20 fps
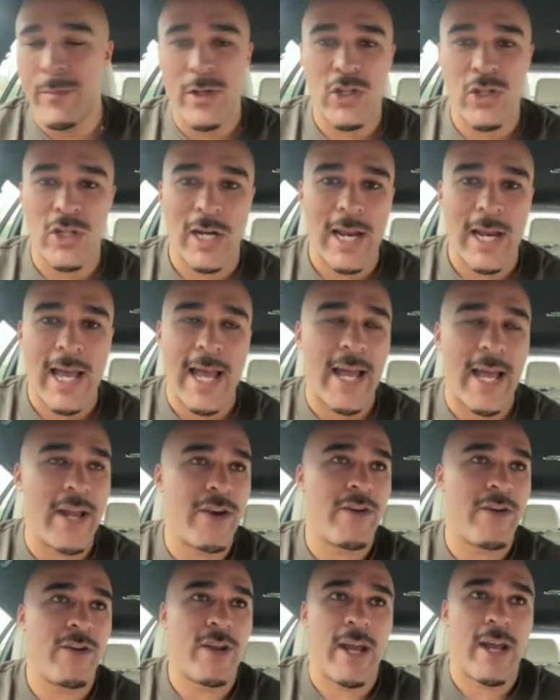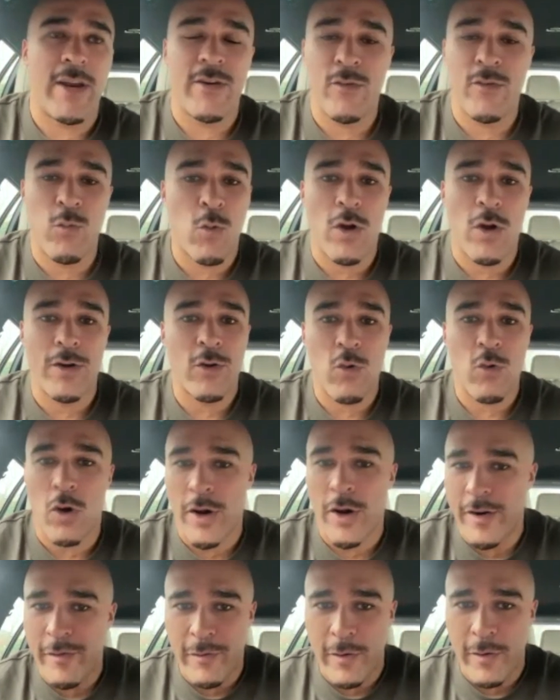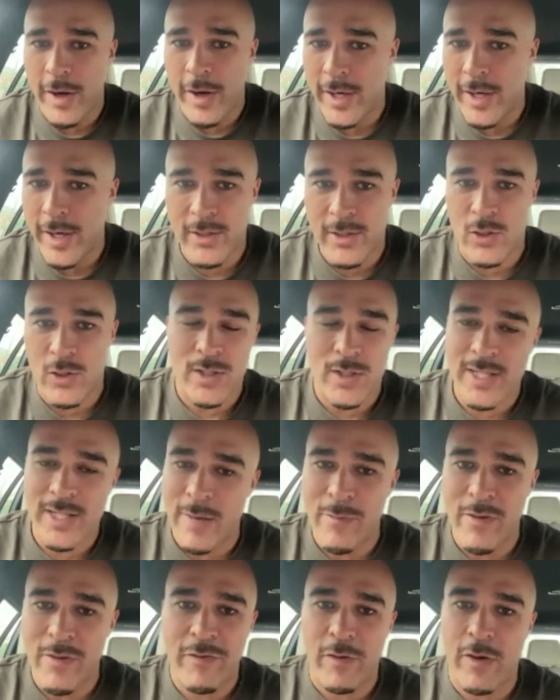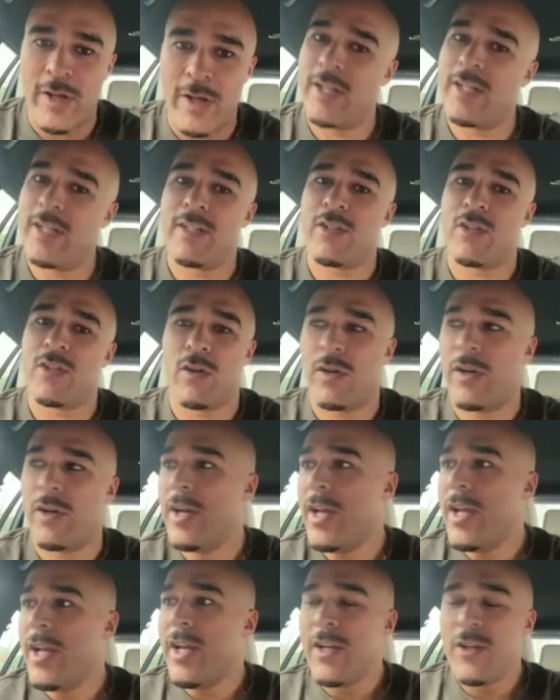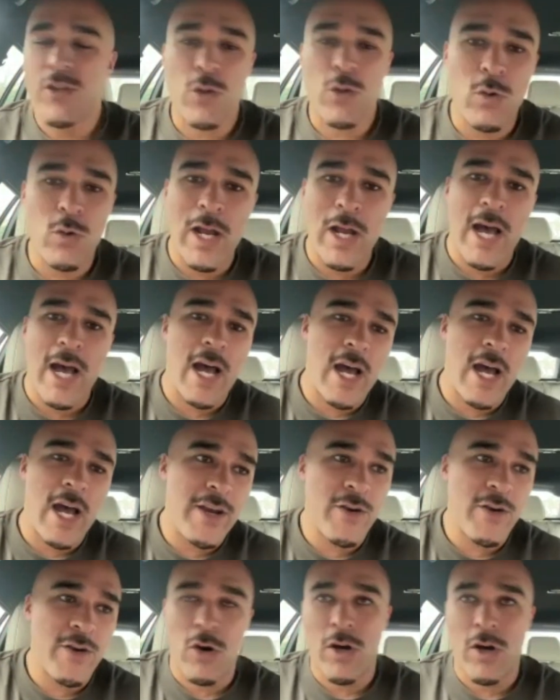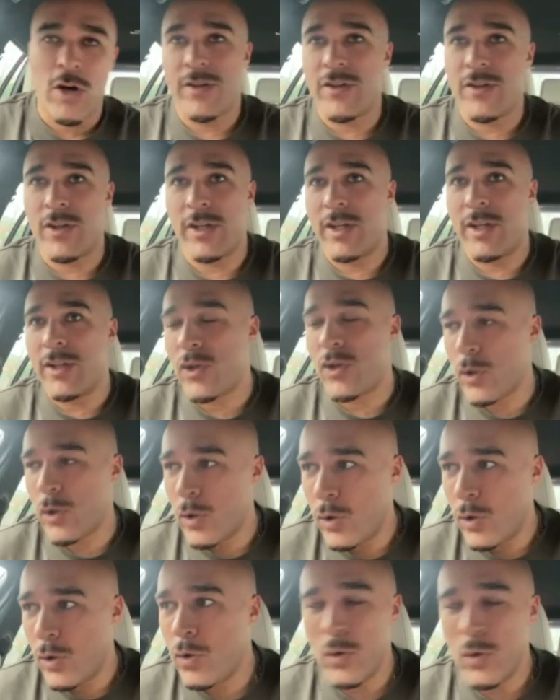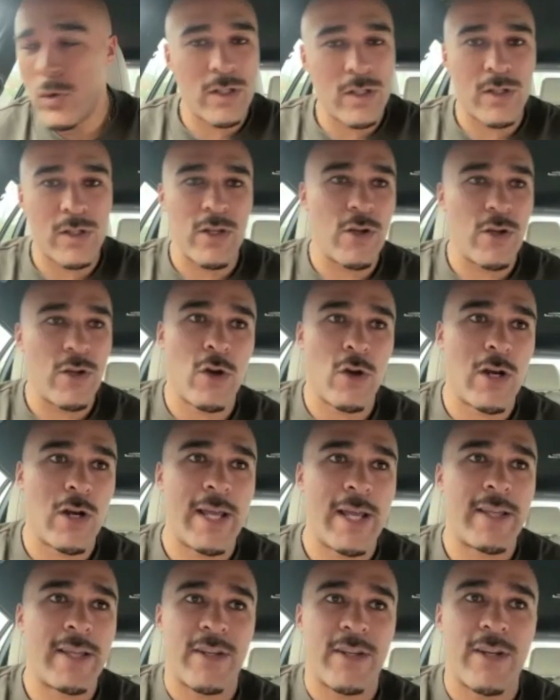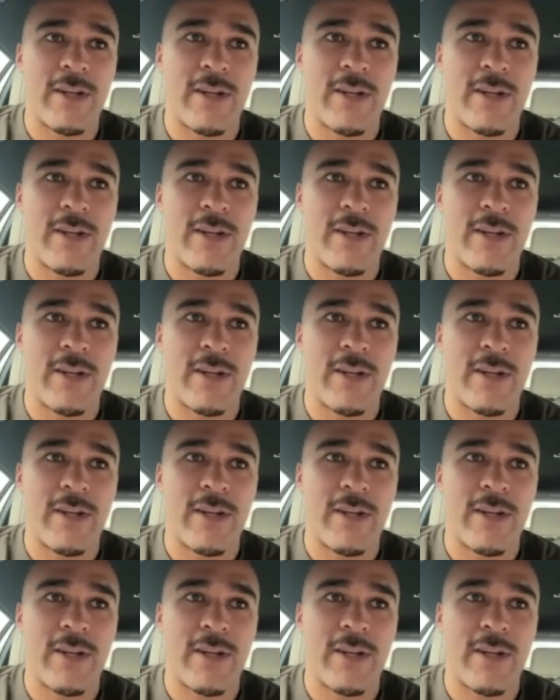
Michelin and won quarterfinals or semi-finals, or Toulon or to Toulouse. You know, like